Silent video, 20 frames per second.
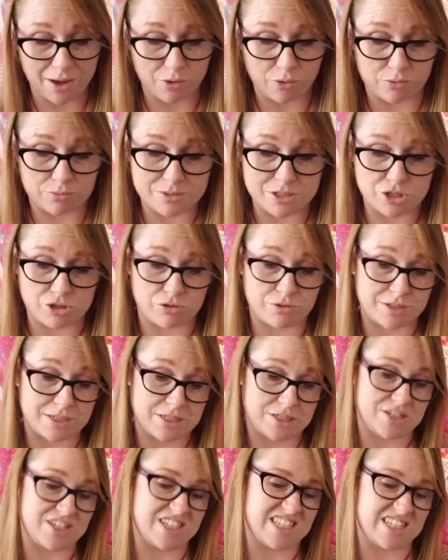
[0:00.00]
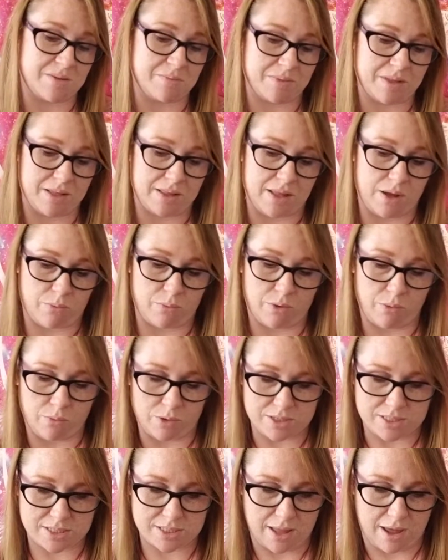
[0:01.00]
returning to something that we
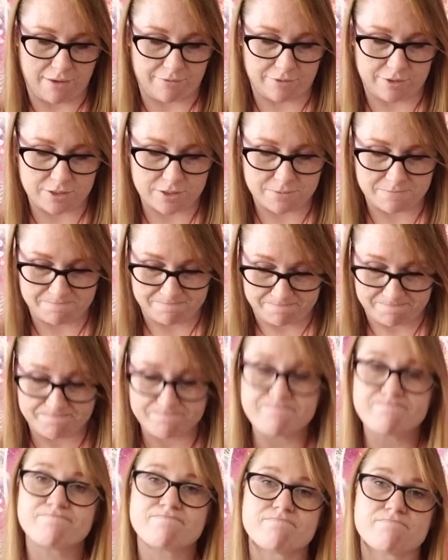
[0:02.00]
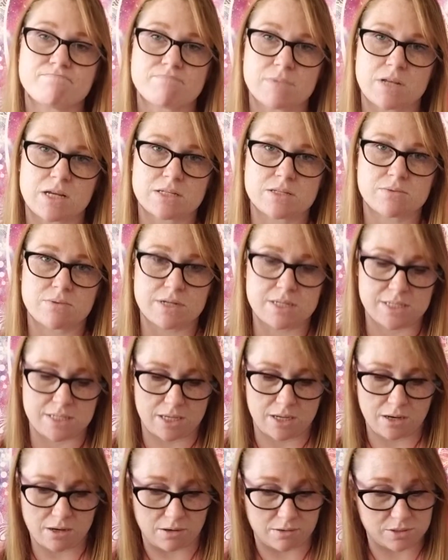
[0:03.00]
once left. That's what I see
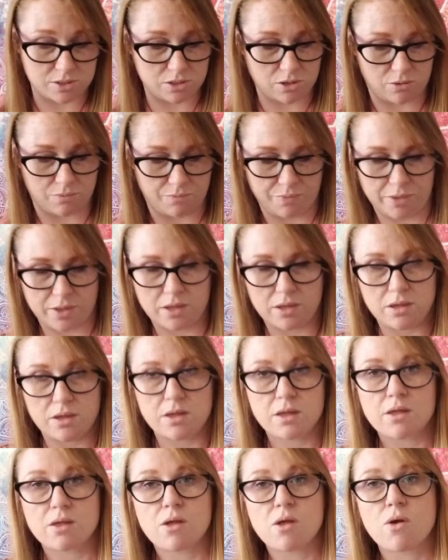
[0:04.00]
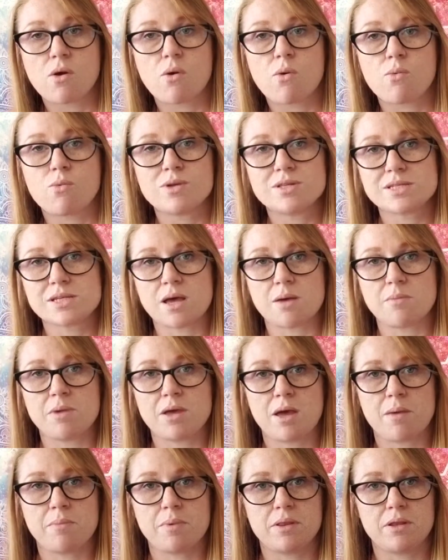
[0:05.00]
here. So what's
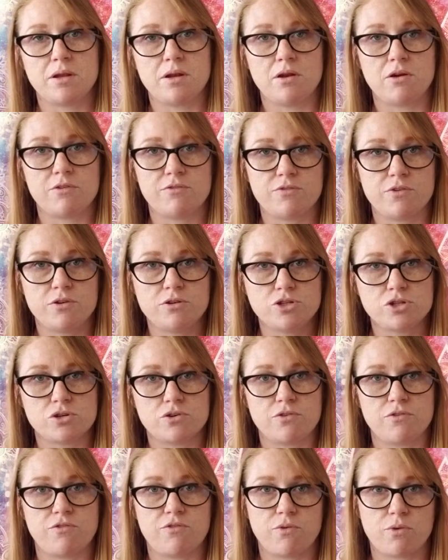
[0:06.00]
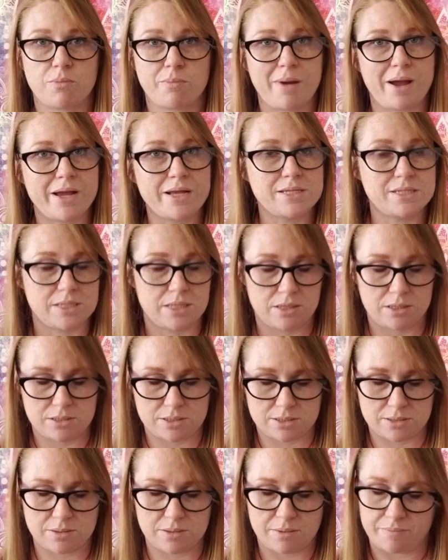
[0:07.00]
coming up in the near future for Pisces?
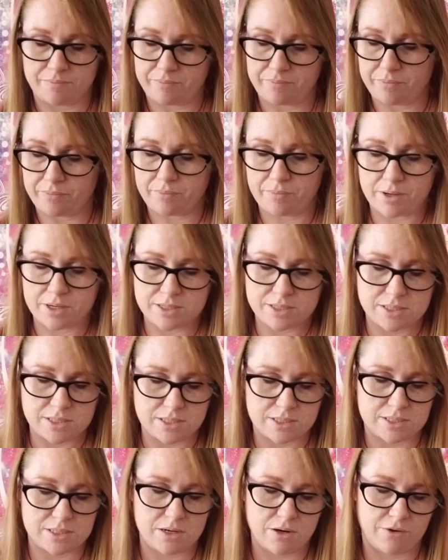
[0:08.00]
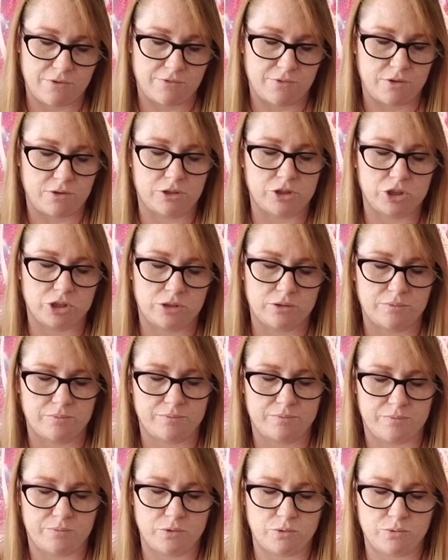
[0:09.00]
Pisces near future.
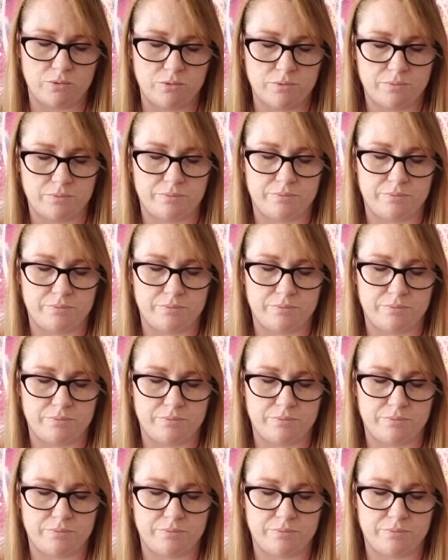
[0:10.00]
Ooh.